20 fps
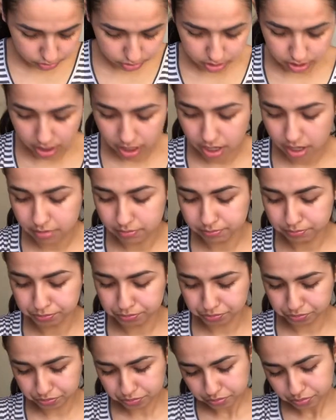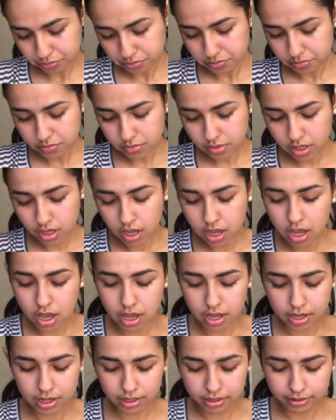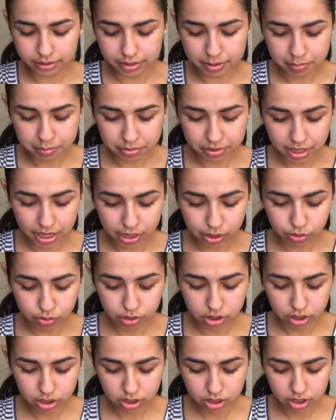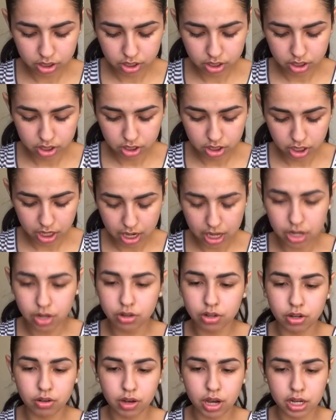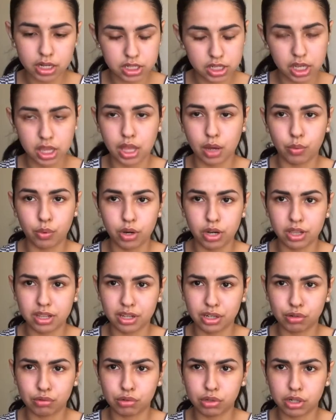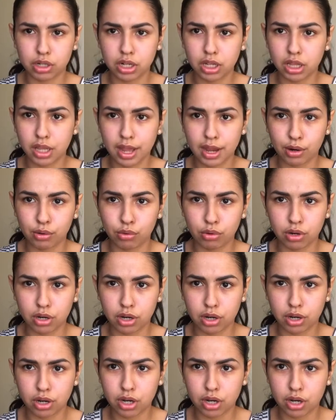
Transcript: sent a lip lacquer. I don't know how to say that word. Lacquer, lacquer.